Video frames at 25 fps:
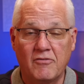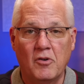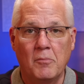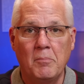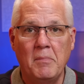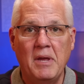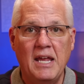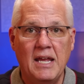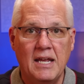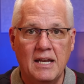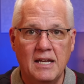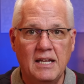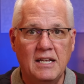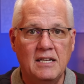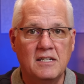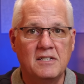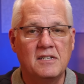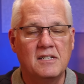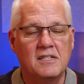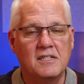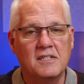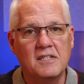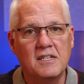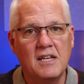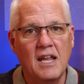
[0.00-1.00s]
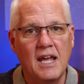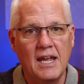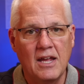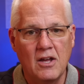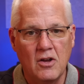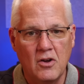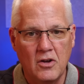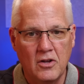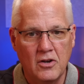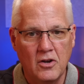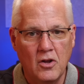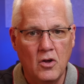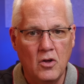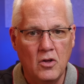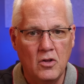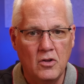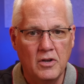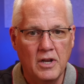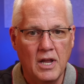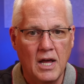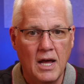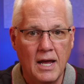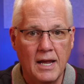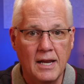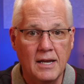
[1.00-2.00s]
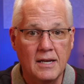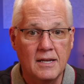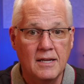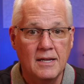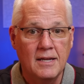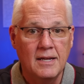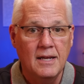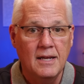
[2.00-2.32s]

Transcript: for me, it needs to stay on all night.